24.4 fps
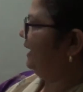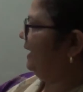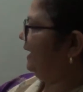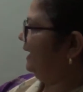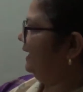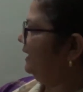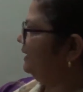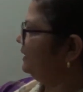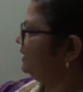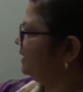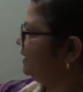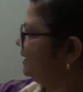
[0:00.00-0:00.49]

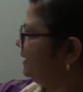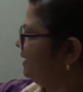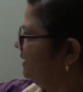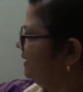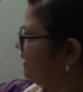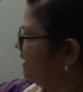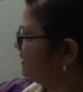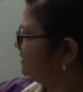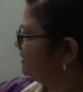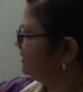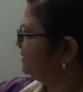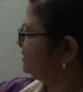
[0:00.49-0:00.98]
in the
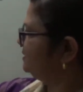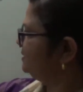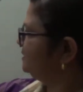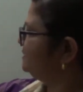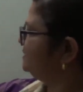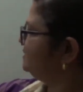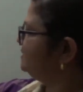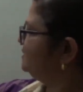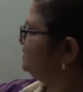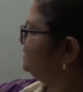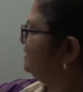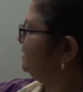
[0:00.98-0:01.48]

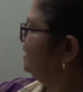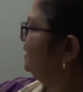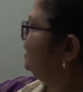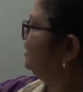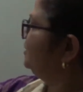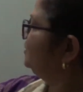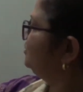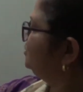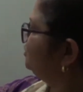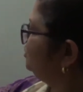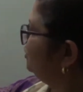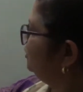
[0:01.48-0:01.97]
reactants
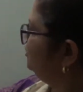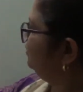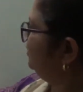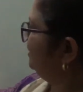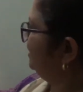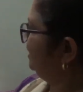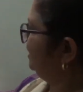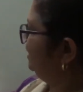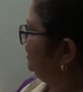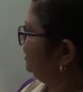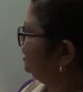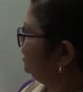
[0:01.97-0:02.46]
should
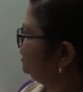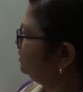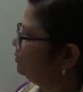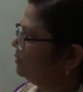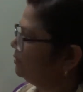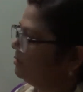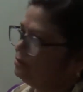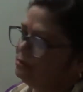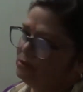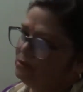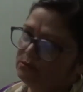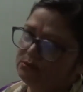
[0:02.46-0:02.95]
be
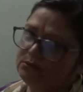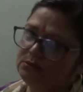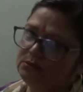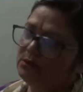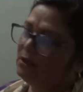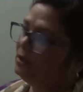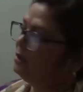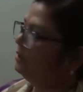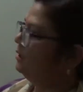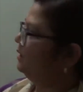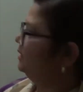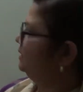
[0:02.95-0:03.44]
equal to
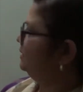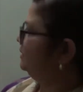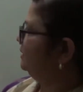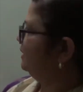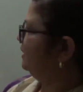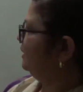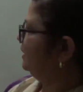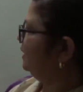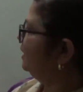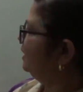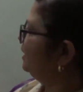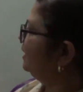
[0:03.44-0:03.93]

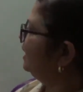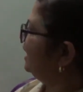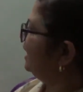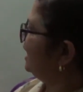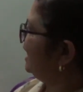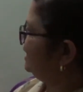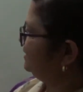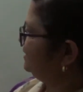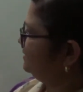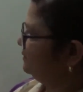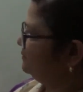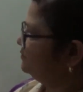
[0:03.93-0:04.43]
the
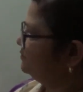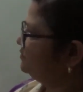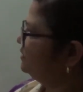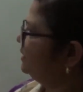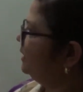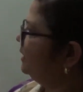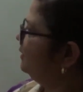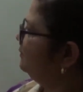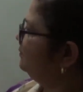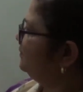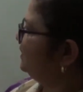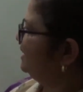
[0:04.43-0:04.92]
atoms
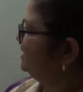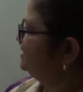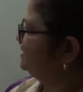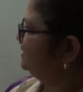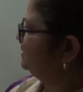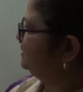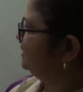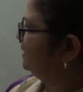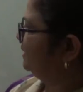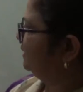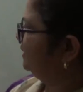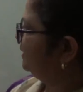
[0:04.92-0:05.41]

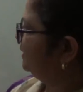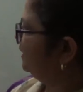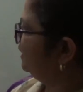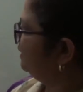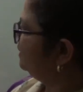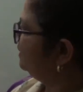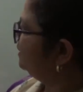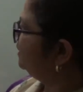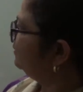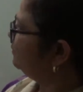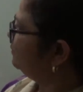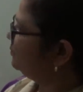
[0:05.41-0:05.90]
present in the
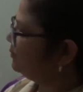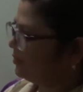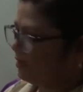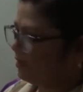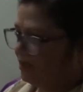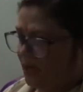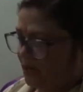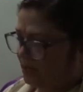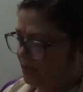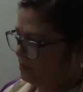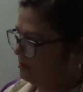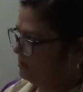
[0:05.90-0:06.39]

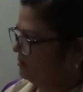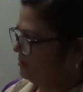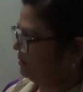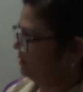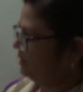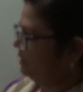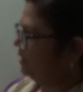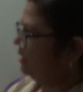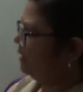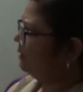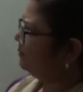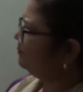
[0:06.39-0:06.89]
product.
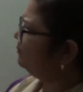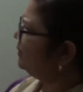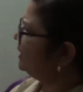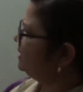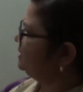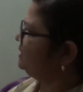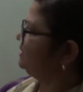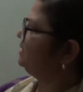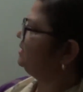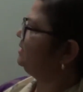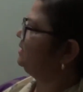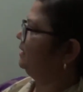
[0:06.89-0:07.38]
But
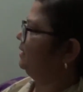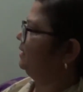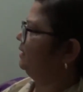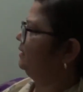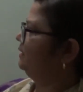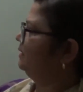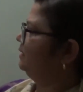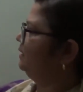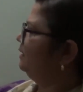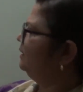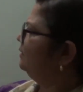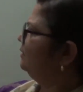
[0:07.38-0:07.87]
here
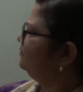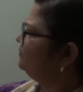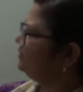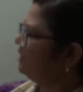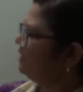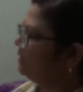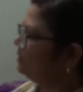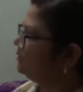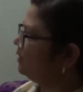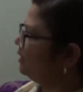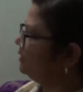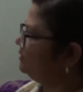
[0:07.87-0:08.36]
we
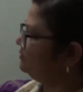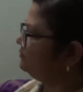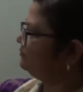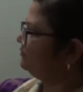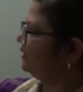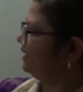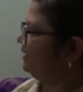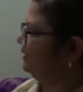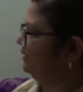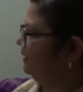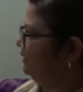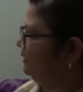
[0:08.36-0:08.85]
are not
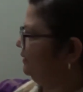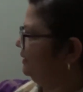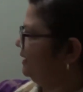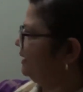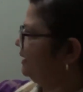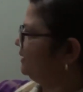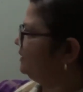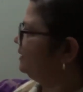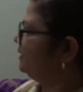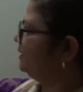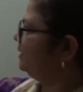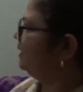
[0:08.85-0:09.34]
finding
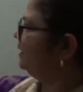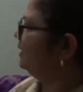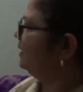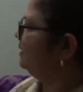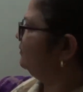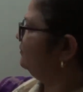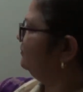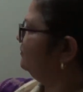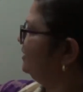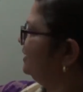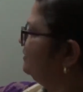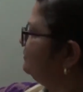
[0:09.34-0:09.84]
that.
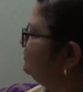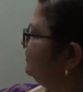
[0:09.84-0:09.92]
We are